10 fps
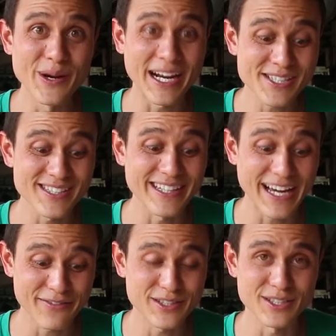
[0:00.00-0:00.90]
you actually
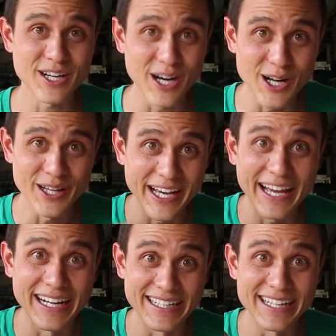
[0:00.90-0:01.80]
have to call
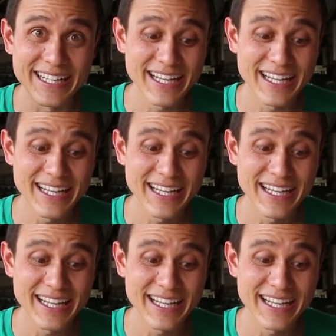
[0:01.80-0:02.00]
ahead